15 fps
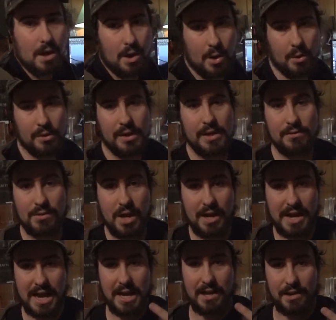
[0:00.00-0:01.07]
only
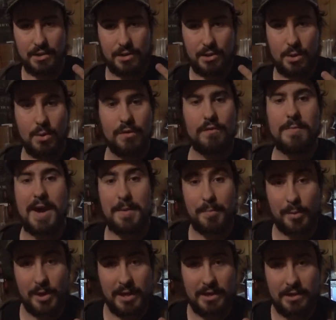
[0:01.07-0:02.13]
running 2 of my
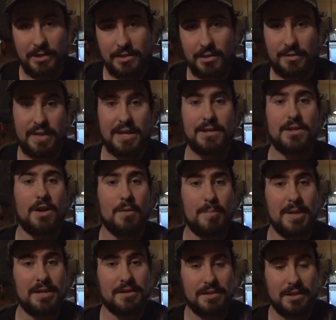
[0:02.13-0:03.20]
printers, so things are a
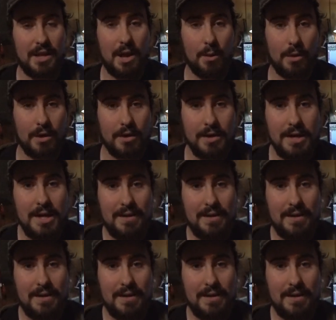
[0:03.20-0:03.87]
bit slower.